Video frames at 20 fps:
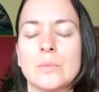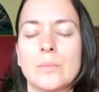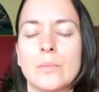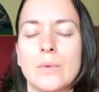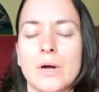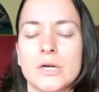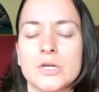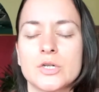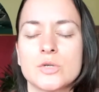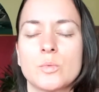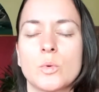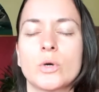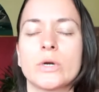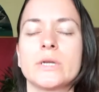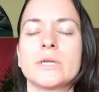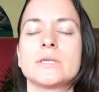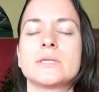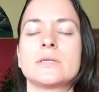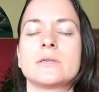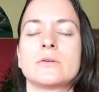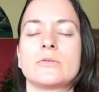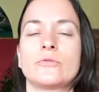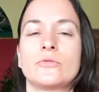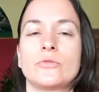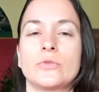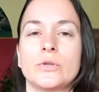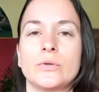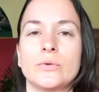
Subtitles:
much more easier for